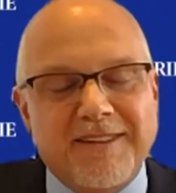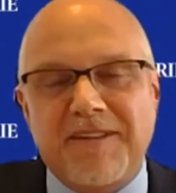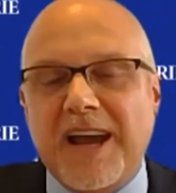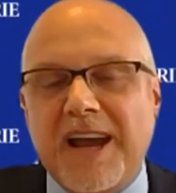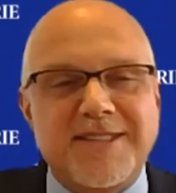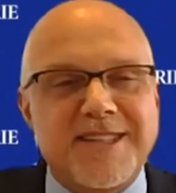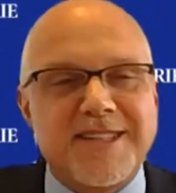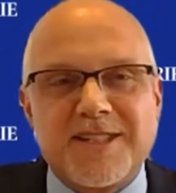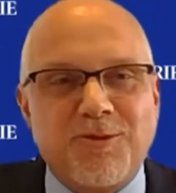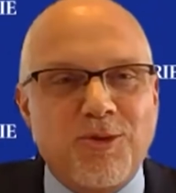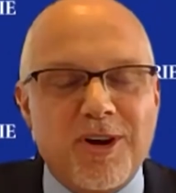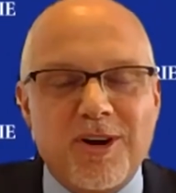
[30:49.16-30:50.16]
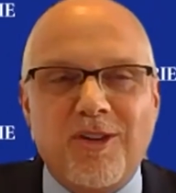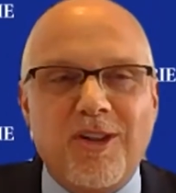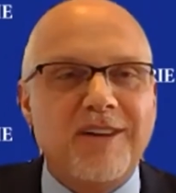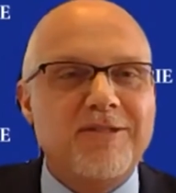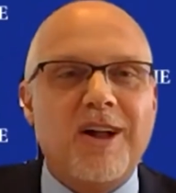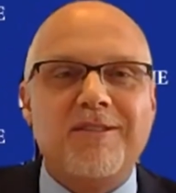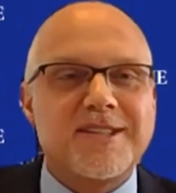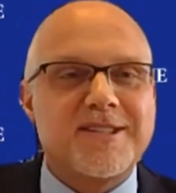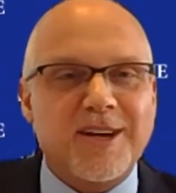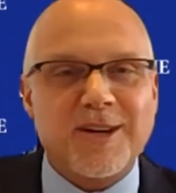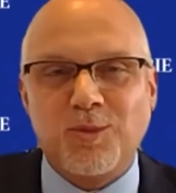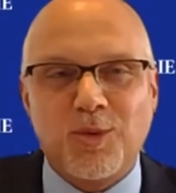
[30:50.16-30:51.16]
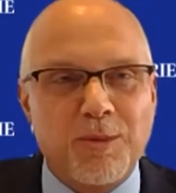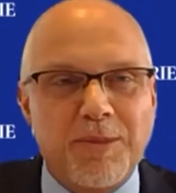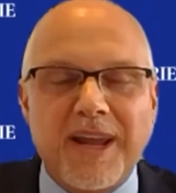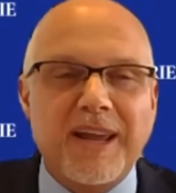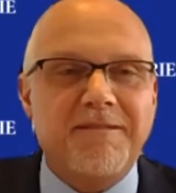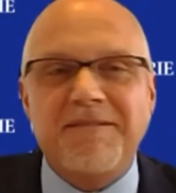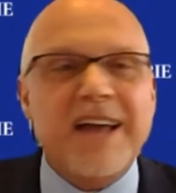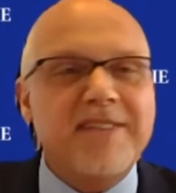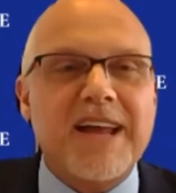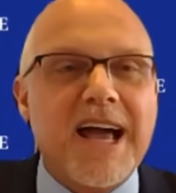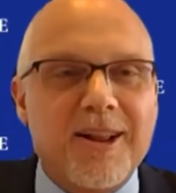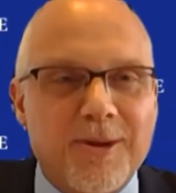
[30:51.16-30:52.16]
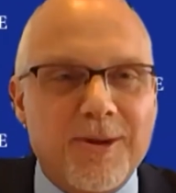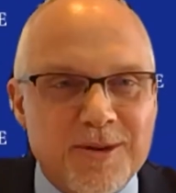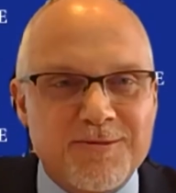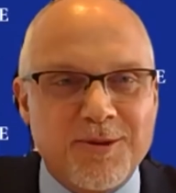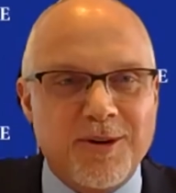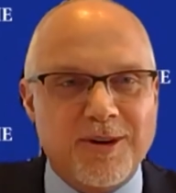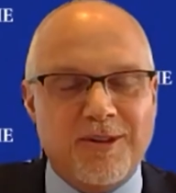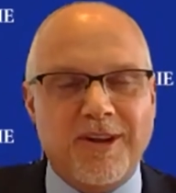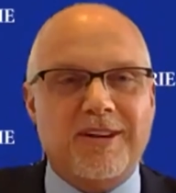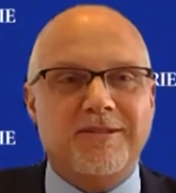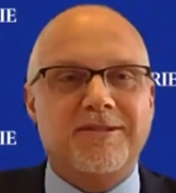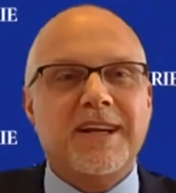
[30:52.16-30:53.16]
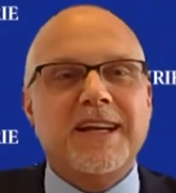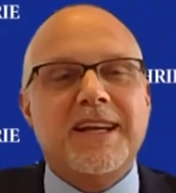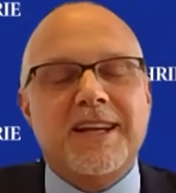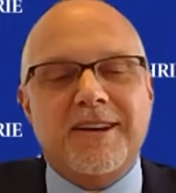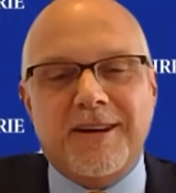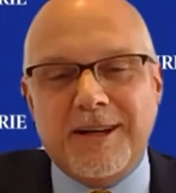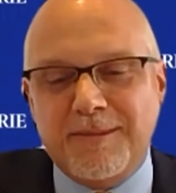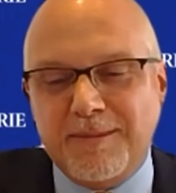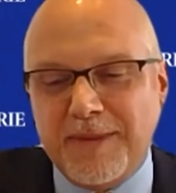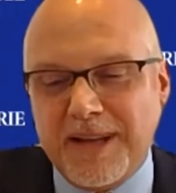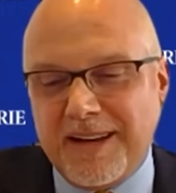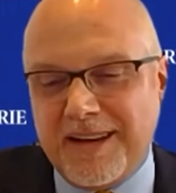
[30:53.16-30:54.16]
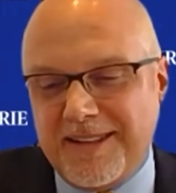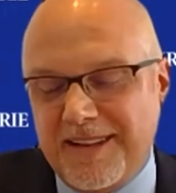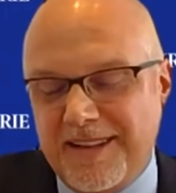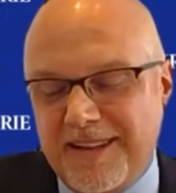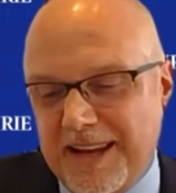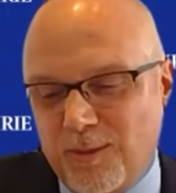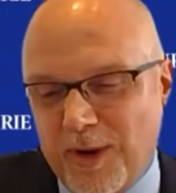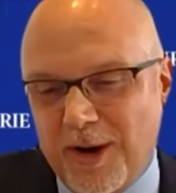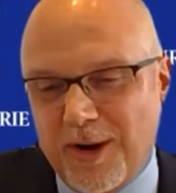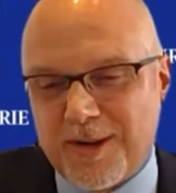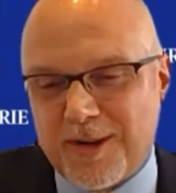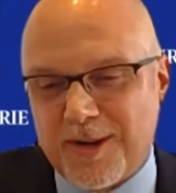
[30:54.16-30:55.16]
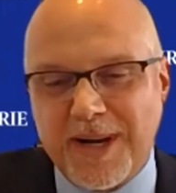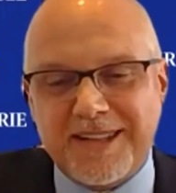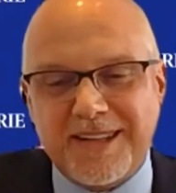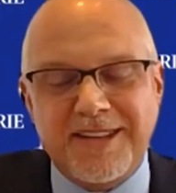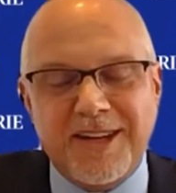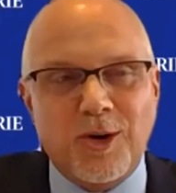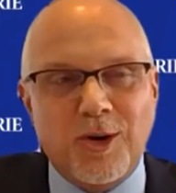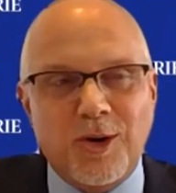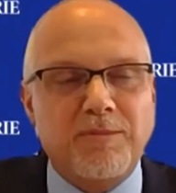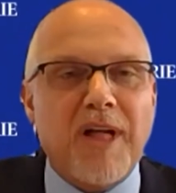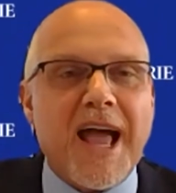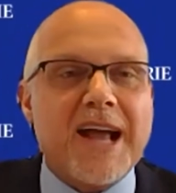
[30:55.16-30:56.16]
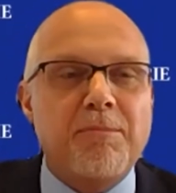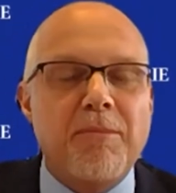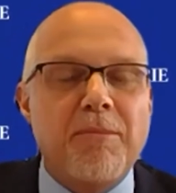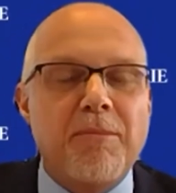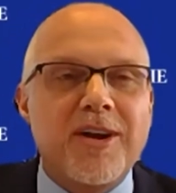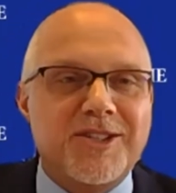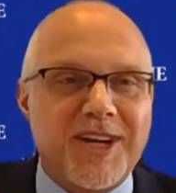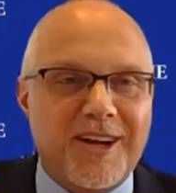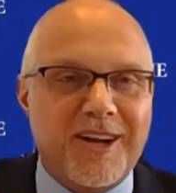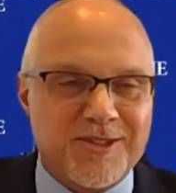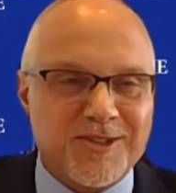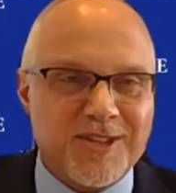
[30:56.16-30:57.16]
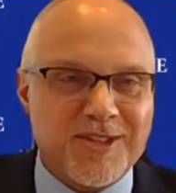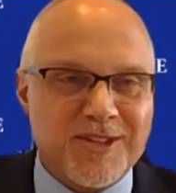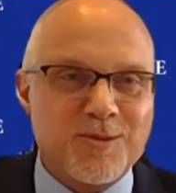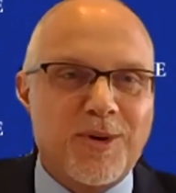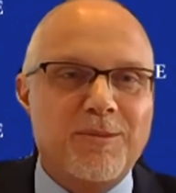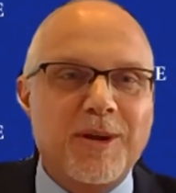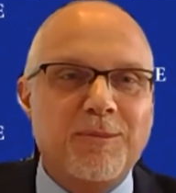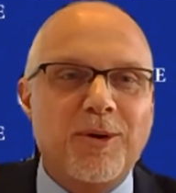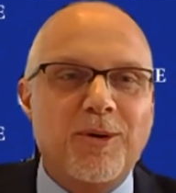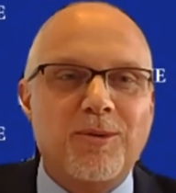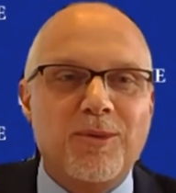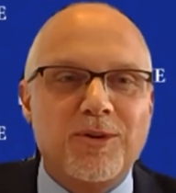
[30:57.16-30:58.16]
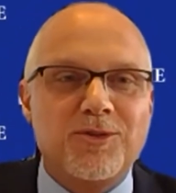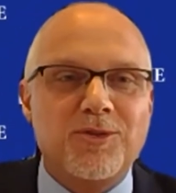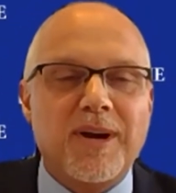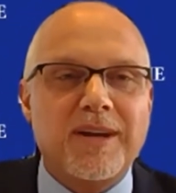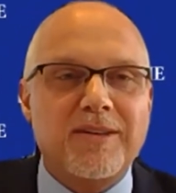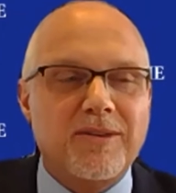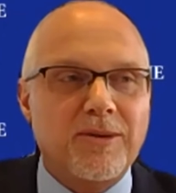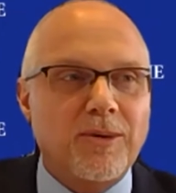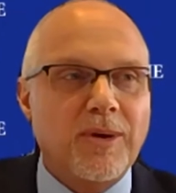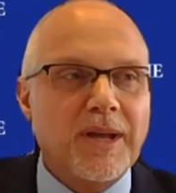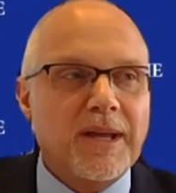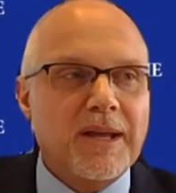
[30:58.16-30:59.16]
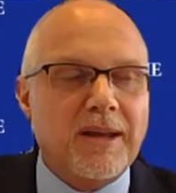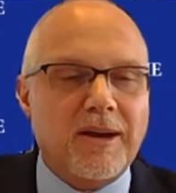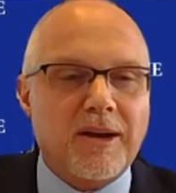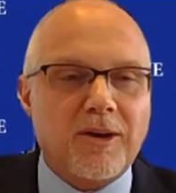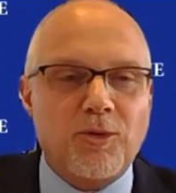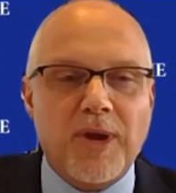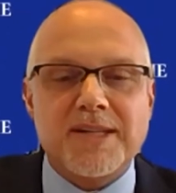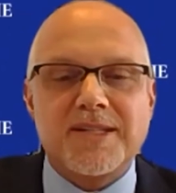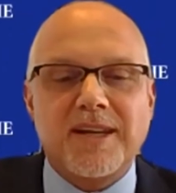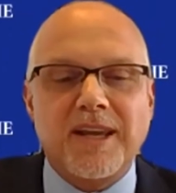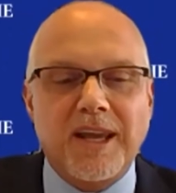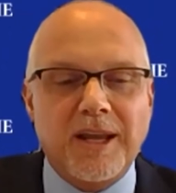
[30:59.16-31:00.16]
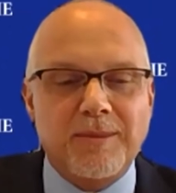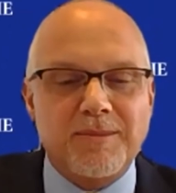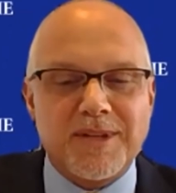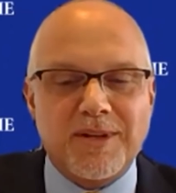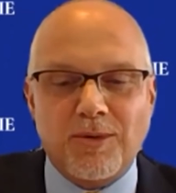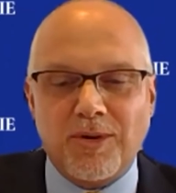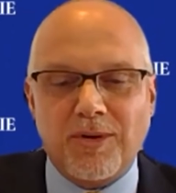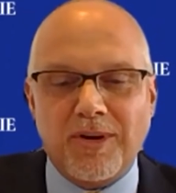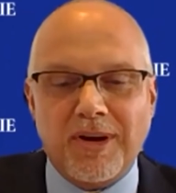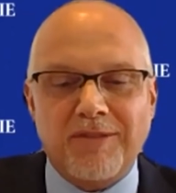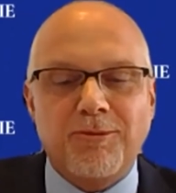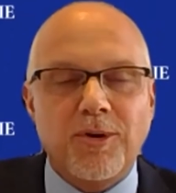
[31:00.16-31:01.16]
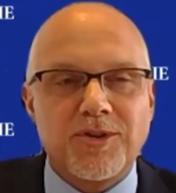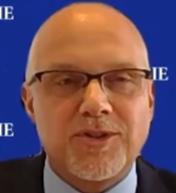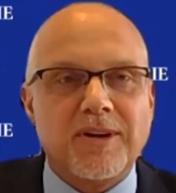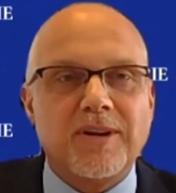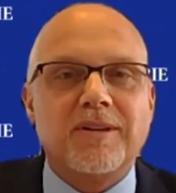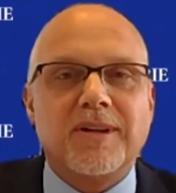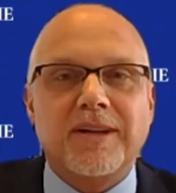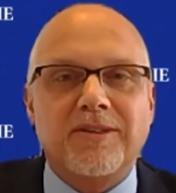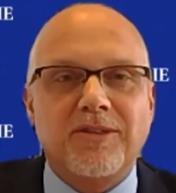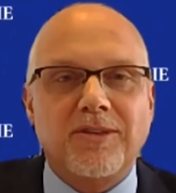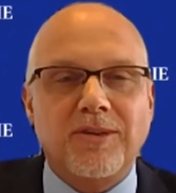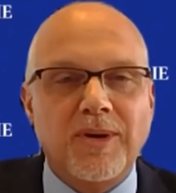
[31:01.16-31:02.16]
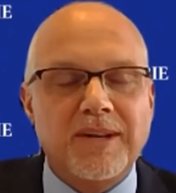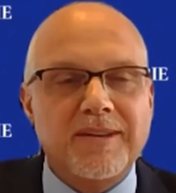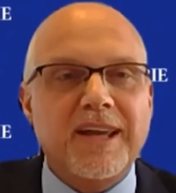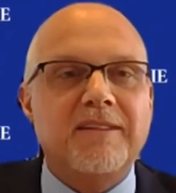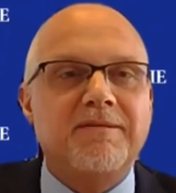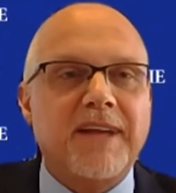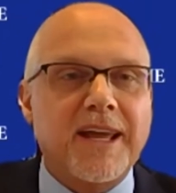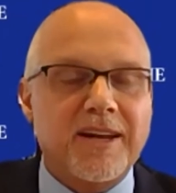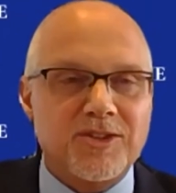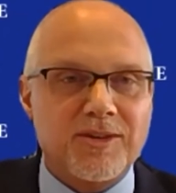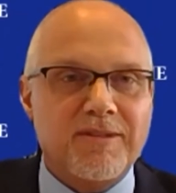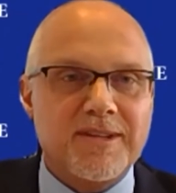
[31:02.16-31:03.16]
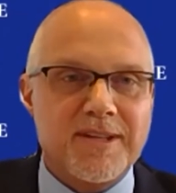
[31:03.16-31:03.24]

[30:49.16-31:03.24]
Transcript: 5 cents for a glove, all of a sudden we're paying $5 for a glove. And we also had to deal with black market challenges where people were trying to create schemes in order, unfortunately, to take advantage of the